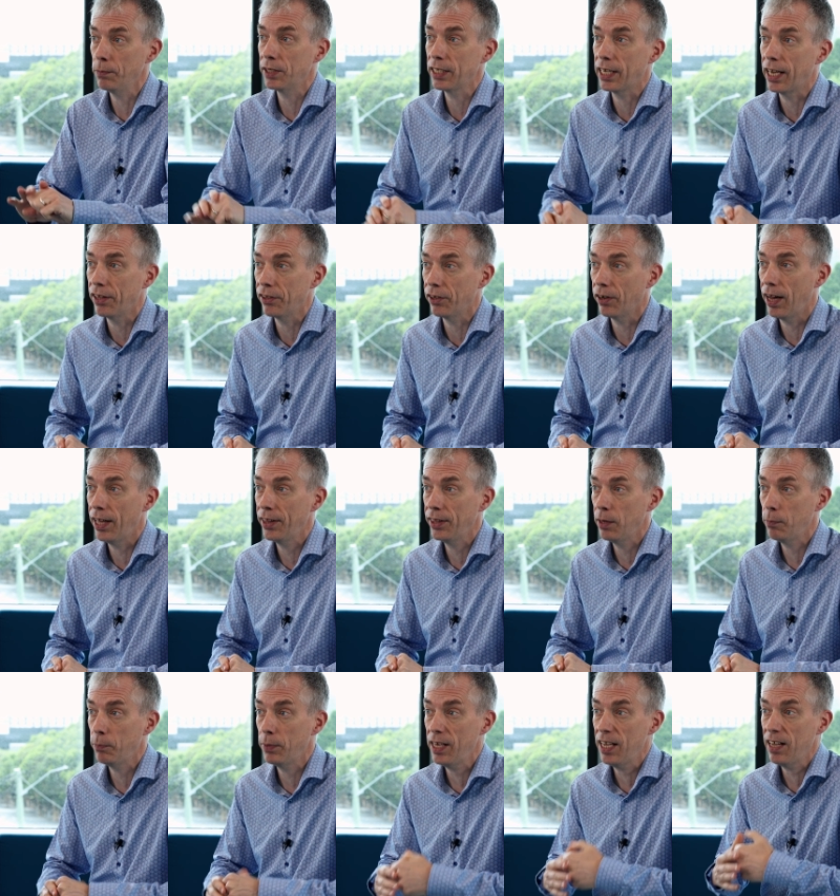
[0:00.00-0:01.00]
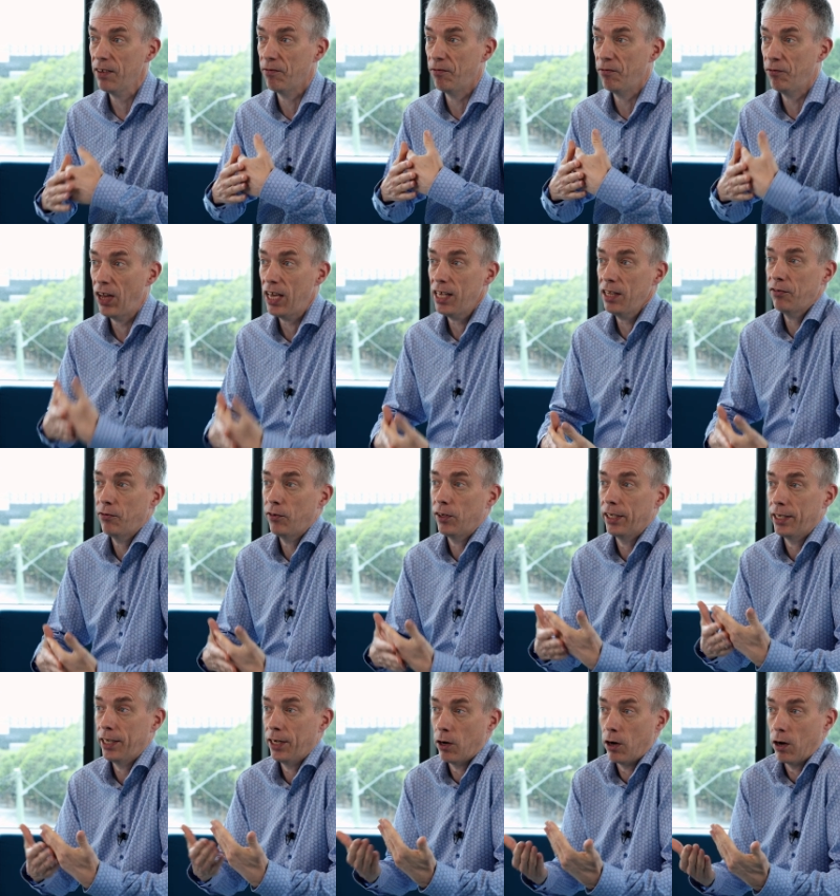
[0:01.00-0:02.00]
them together, and that being
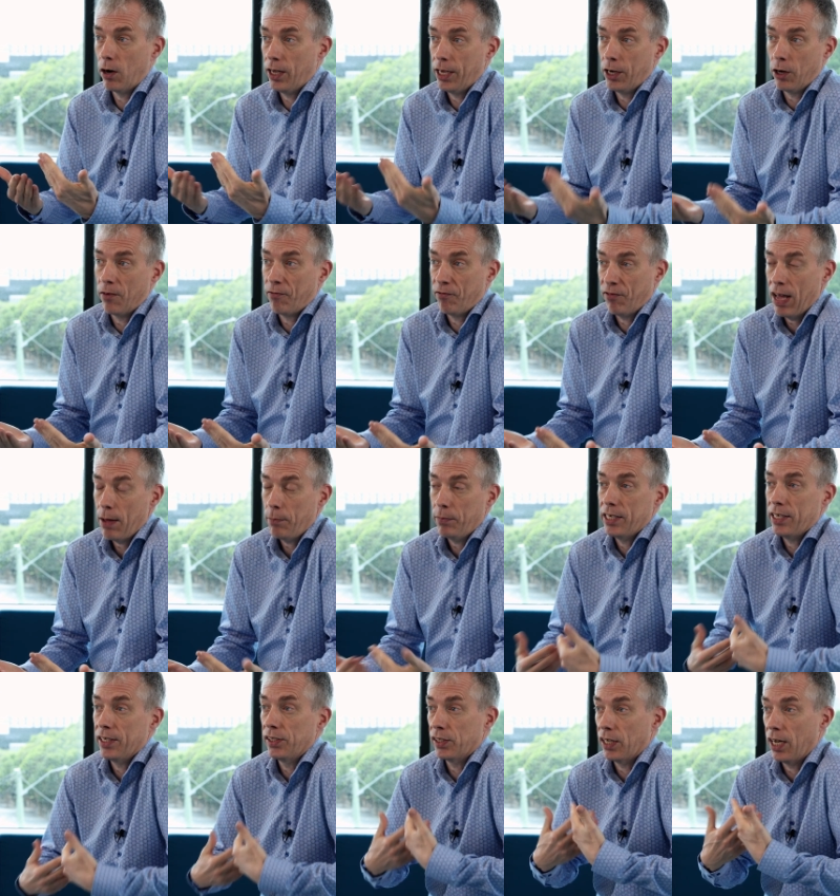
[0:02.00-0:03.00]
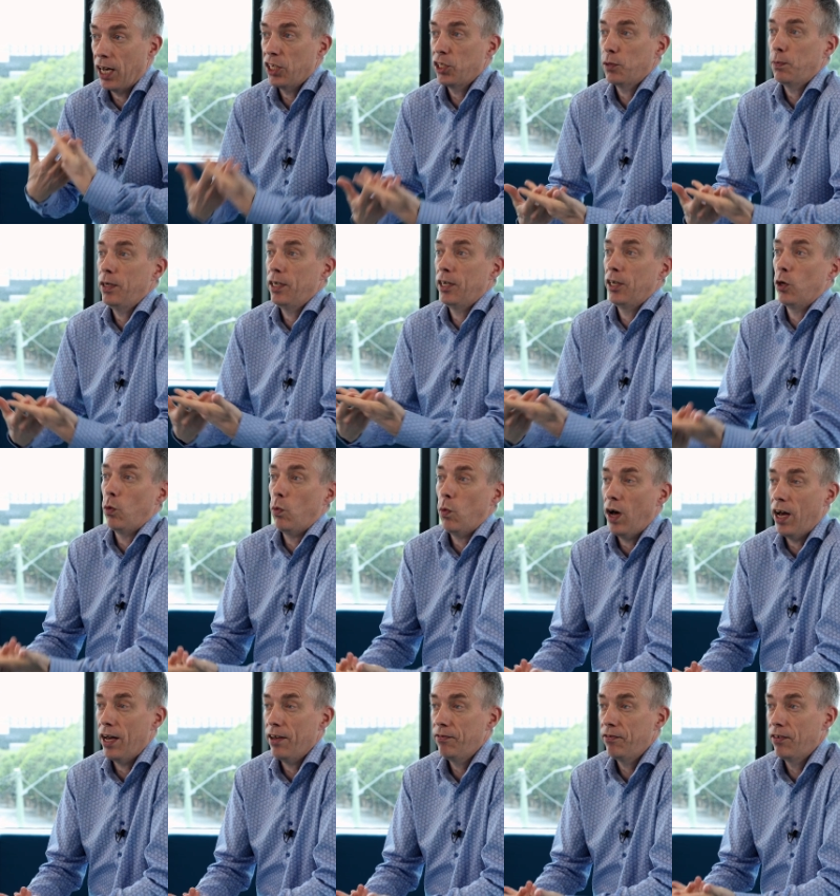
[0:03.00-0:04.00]
faithful in our family as a husband and a
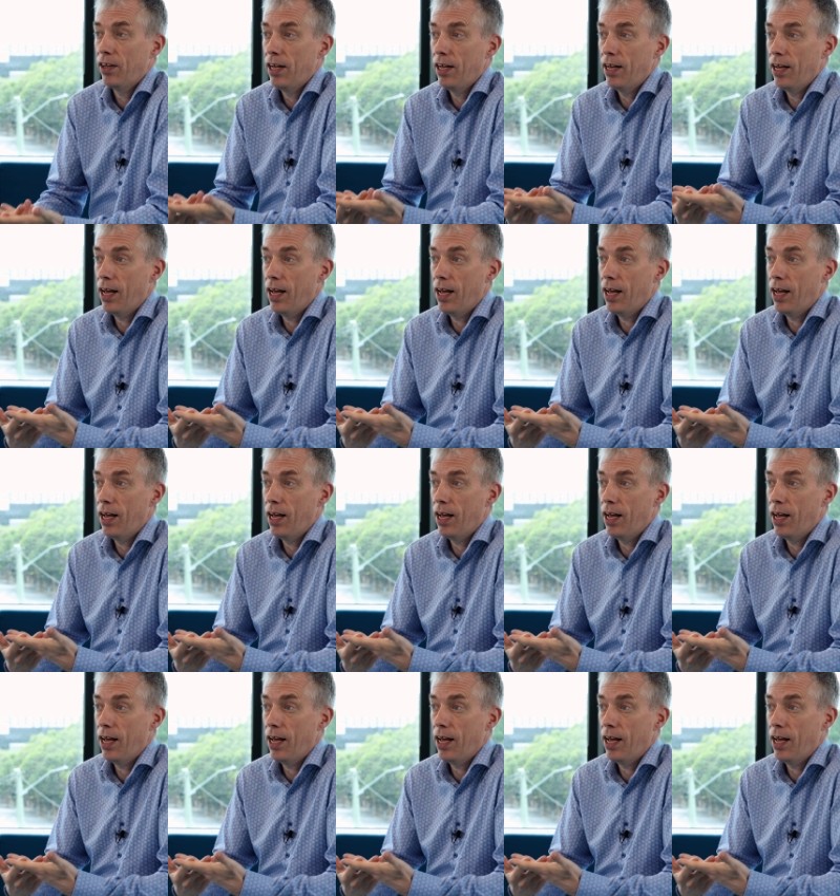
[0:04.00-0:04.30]
wife,